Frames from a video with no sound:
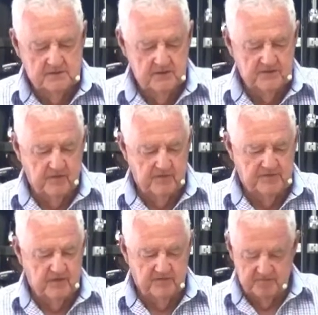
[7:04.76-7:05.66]
Turn to somebody
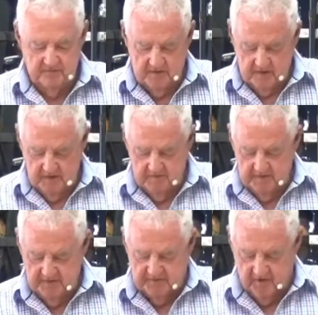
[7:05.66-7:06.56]
and say, we've got a little
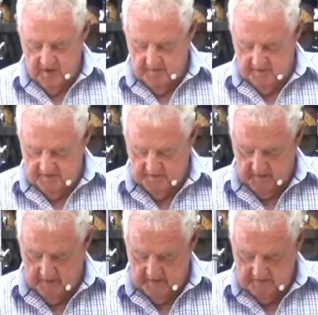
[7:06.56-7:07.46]
bit of time in this
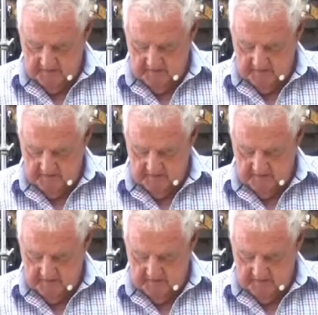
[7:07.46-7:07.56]
place.